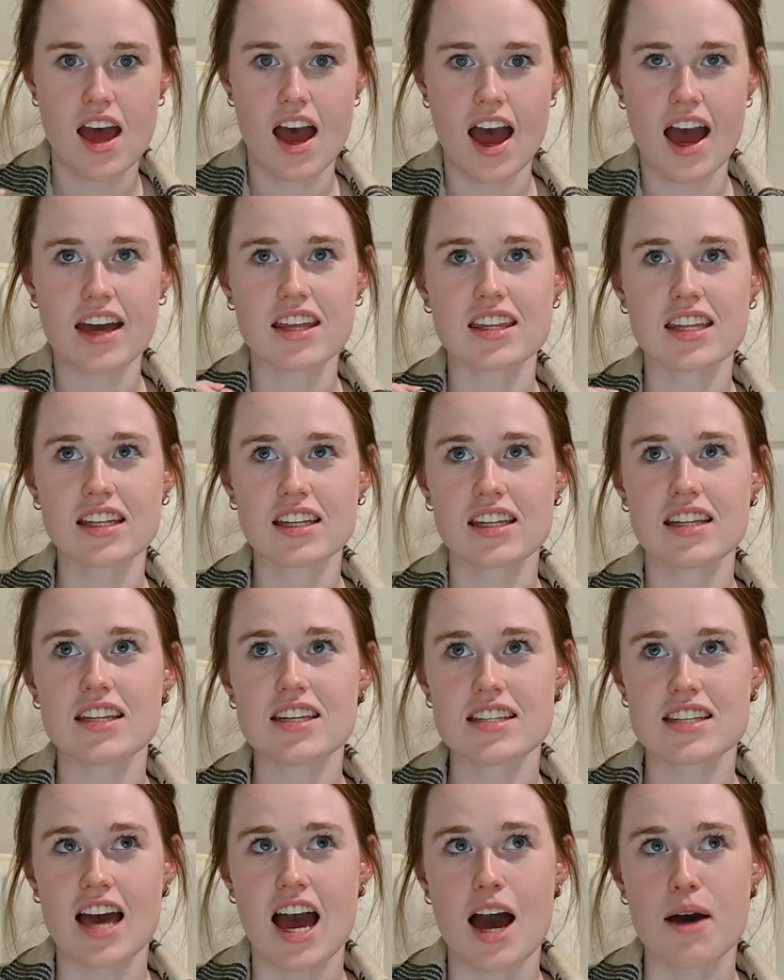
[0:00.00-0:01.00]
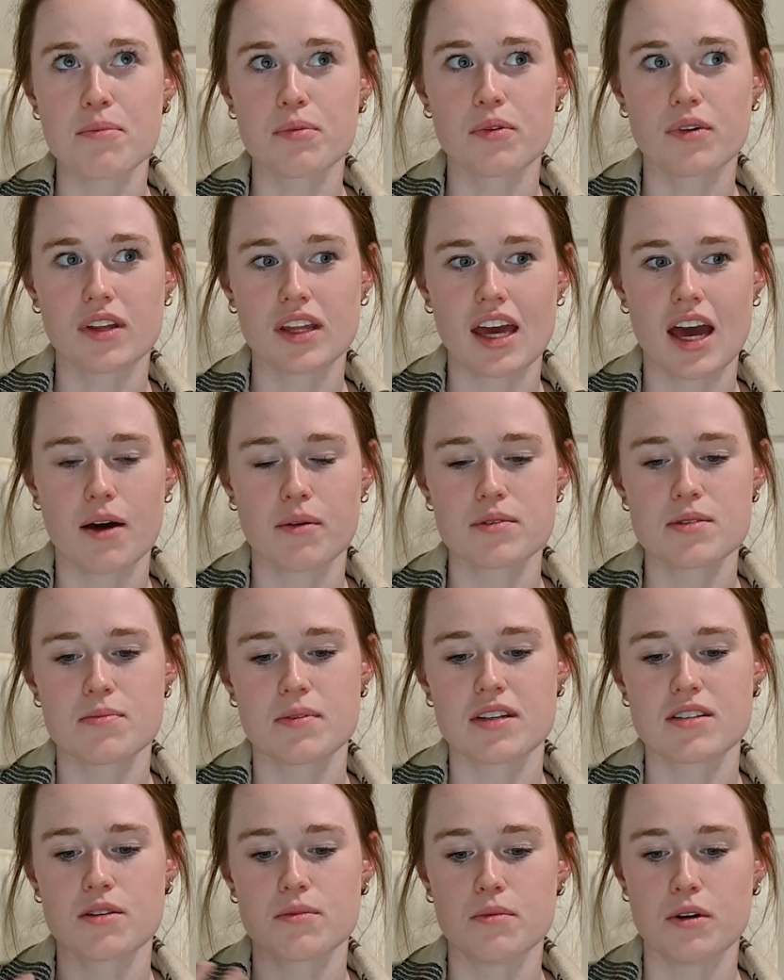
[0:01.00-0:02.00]
I think that this app really helps
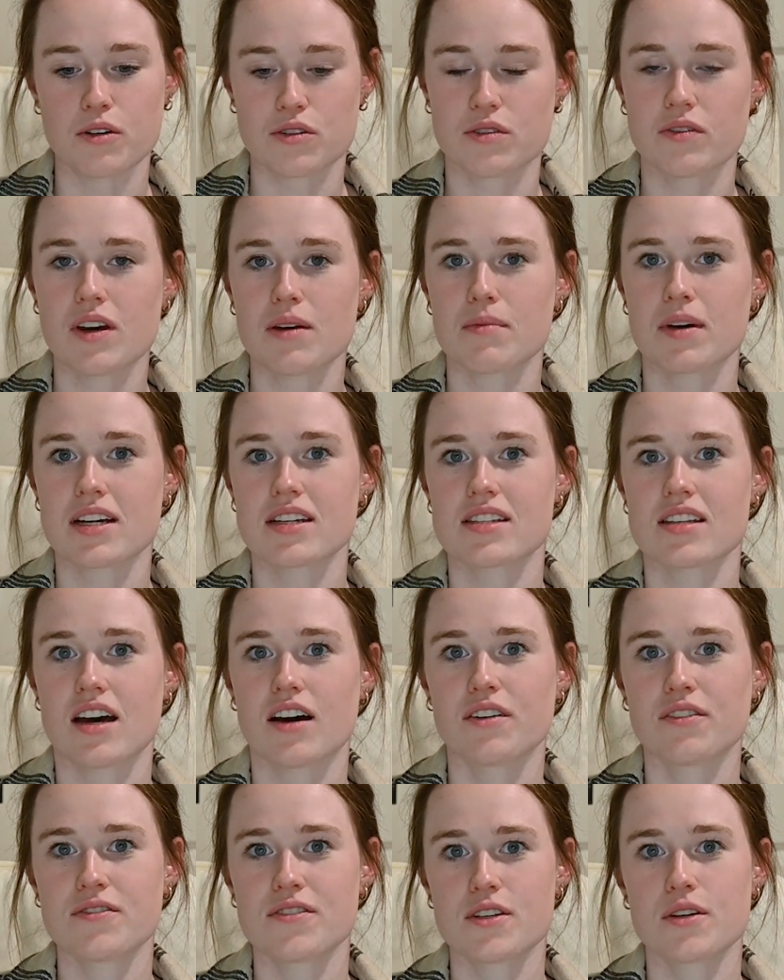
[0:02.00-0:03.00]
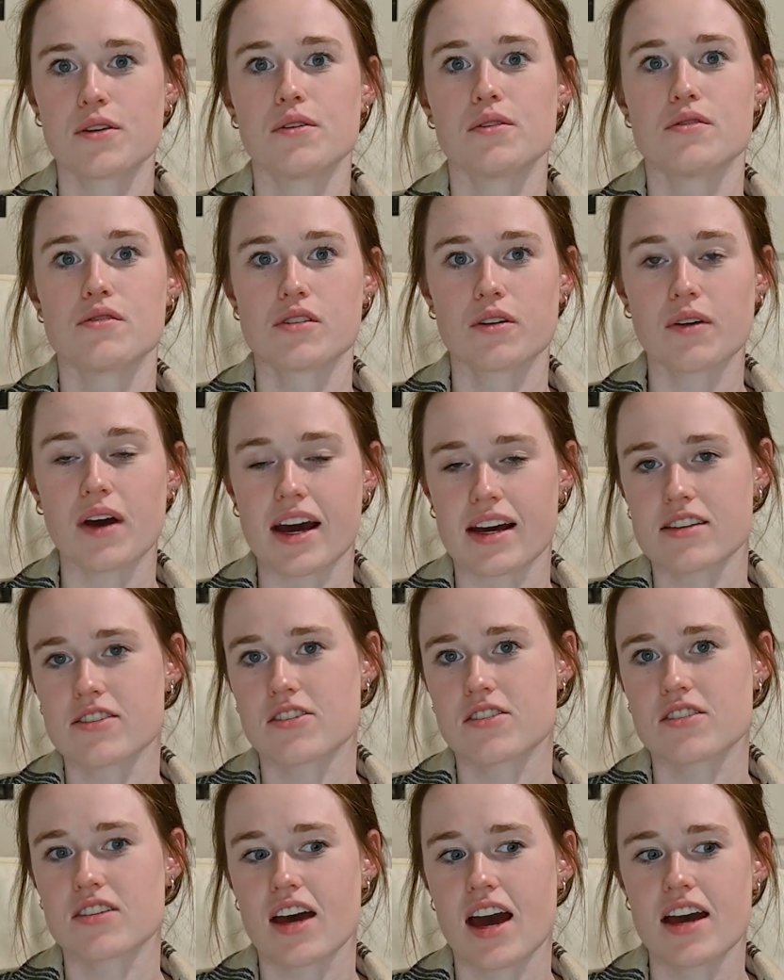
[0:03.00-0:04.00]
me to motivate myself to do
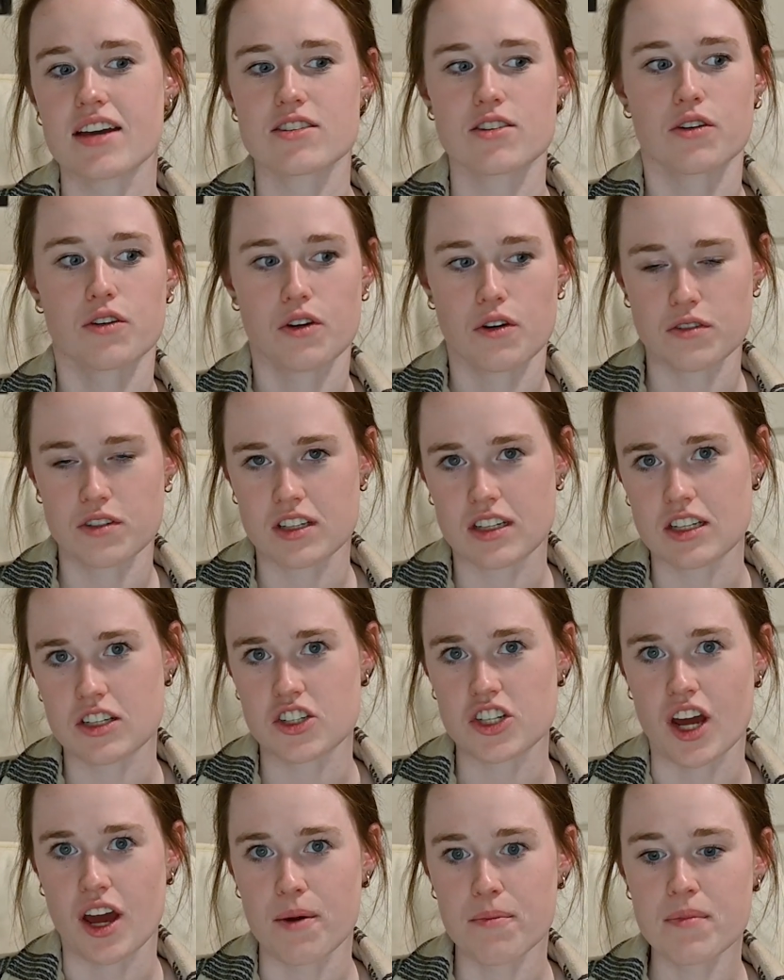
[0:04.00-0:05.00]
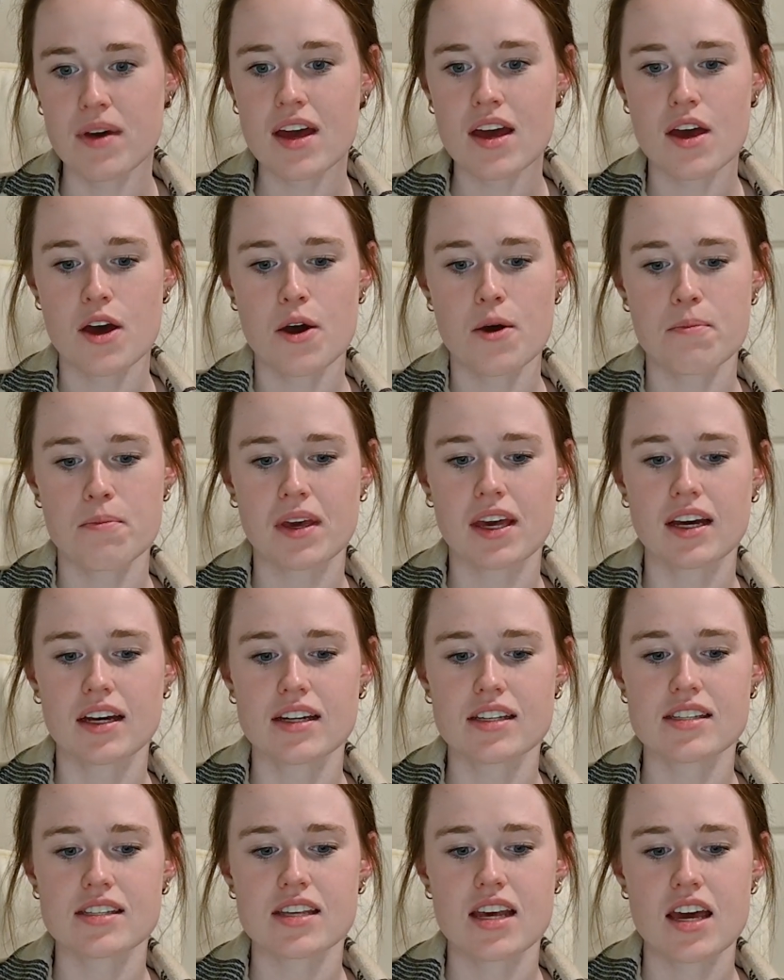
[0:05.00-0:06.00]
exercise or go to the gym,
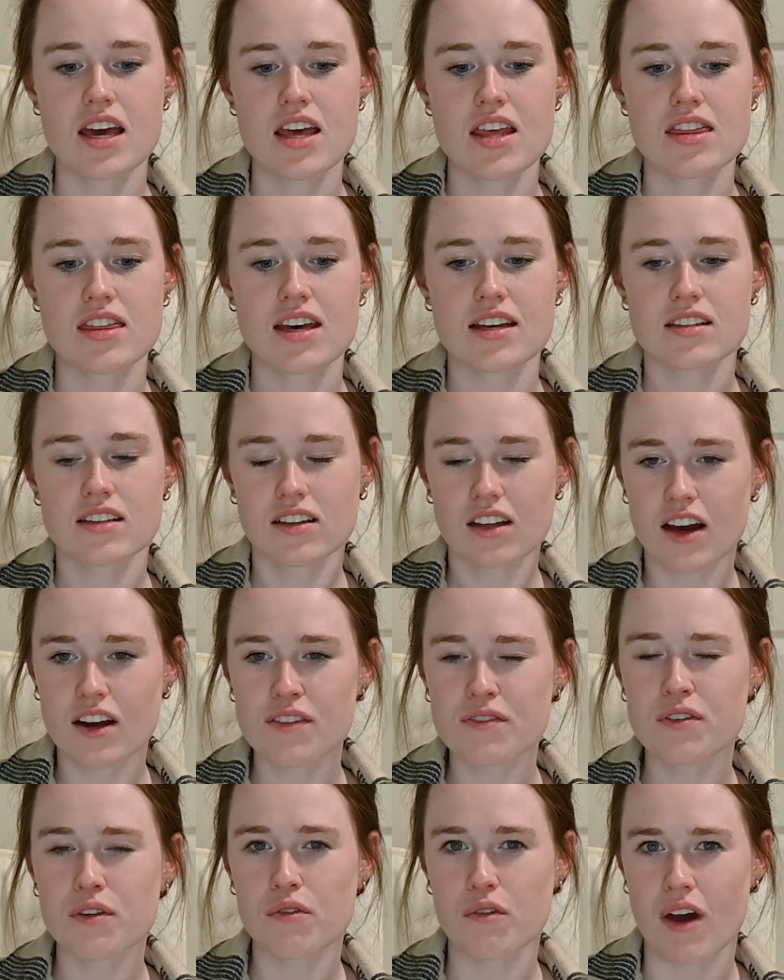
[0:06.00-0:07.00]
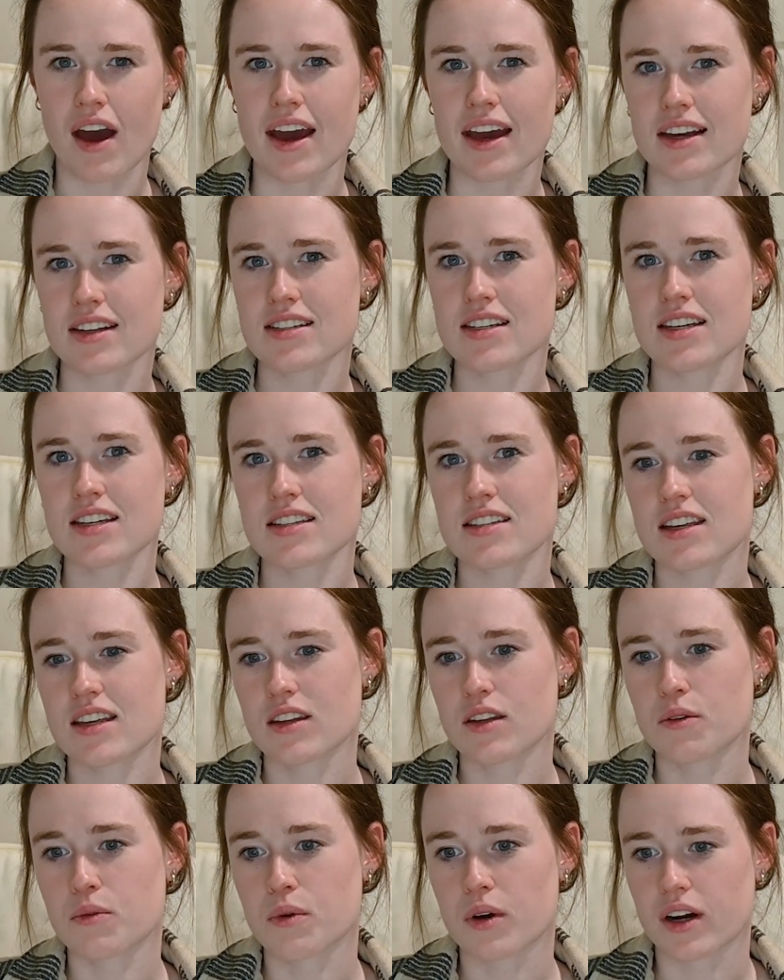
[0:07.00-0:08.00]
because there's a lot of varieties in
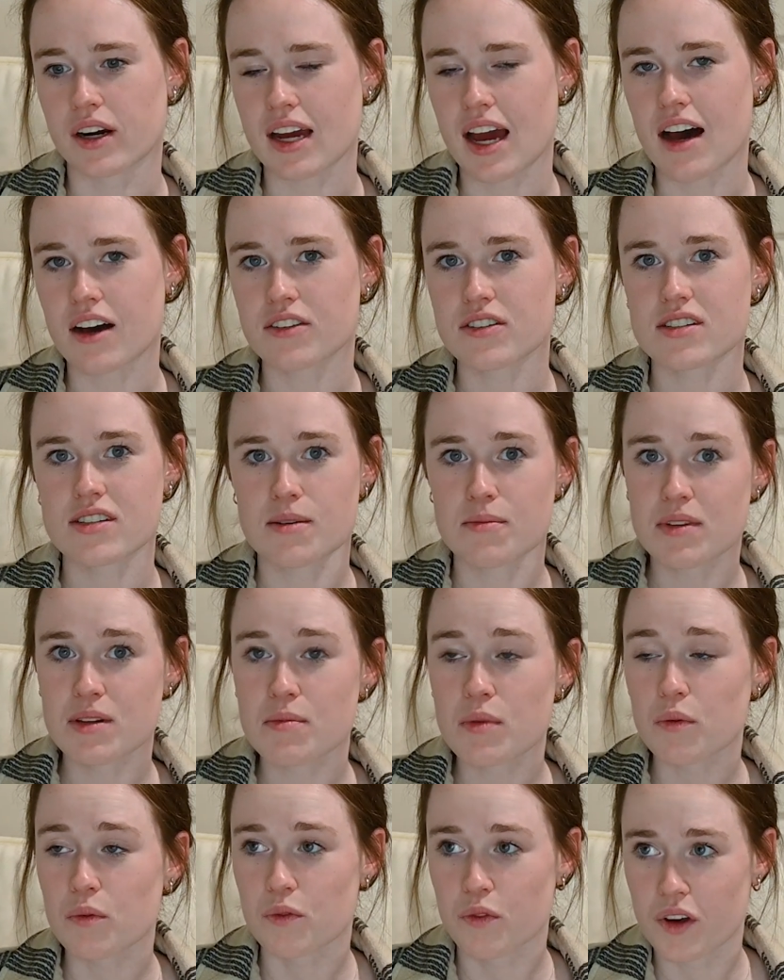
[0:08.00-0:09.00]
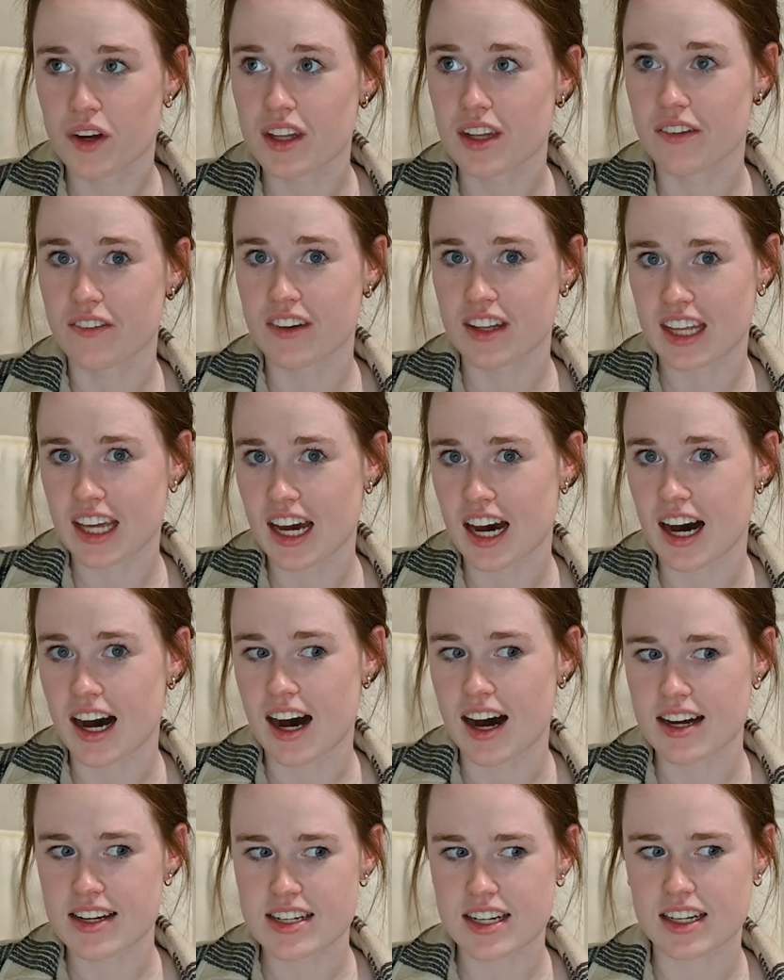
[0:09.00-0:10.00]
the workouts. Some of them are really, really
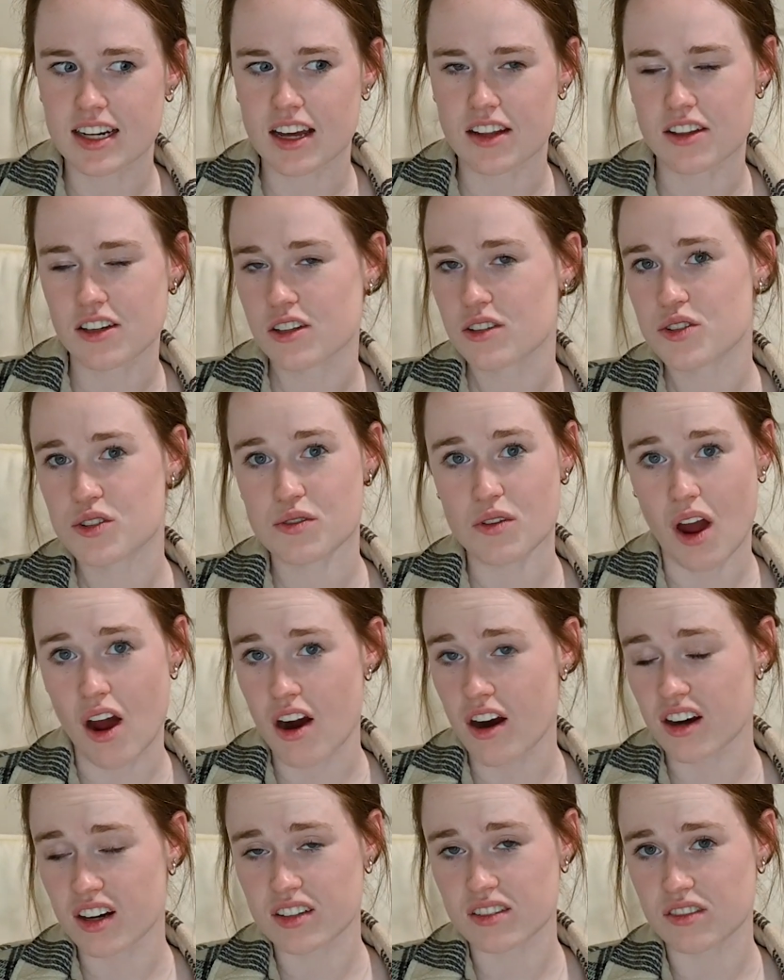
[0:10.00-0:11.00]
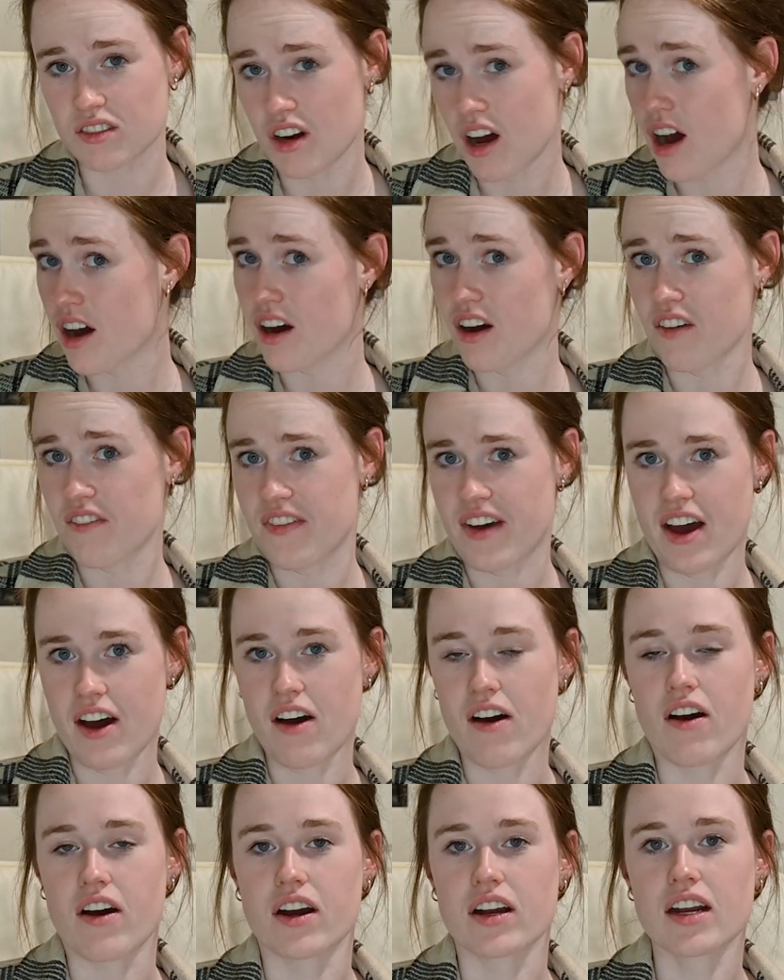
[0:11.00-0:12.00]
hard and others are not that
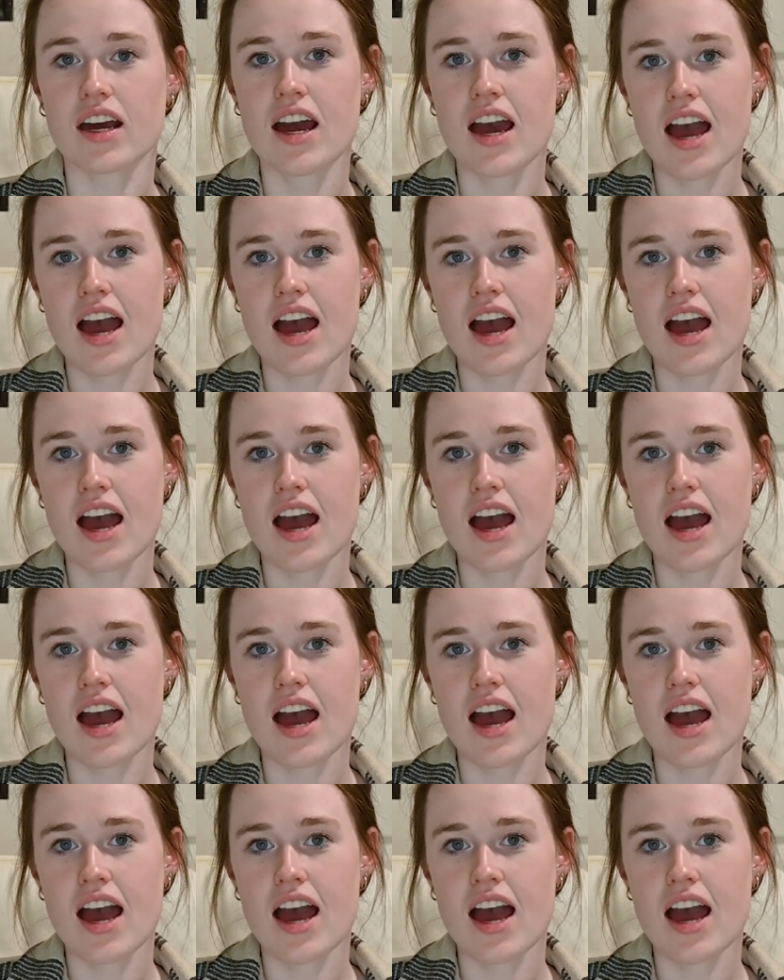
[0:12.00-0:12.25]
hard.